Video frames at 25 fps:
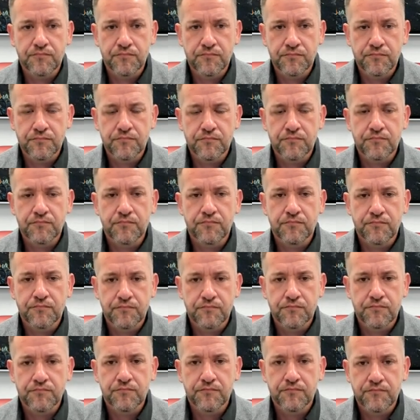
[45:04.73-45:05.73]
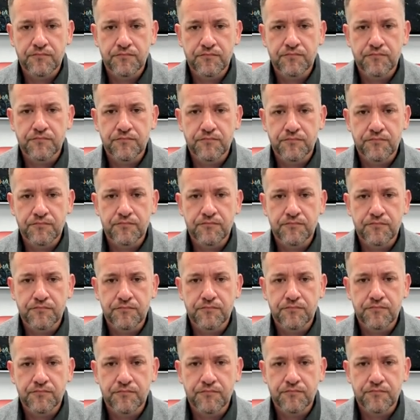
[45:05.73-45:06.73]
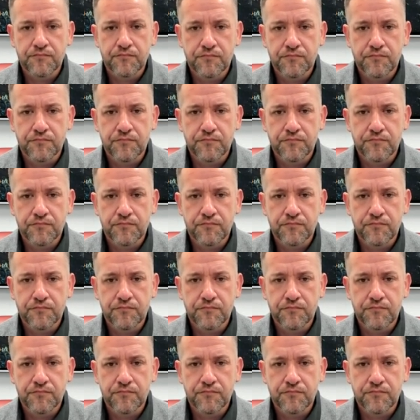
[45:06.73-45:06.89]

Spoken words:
No words are spoken by the person on screen.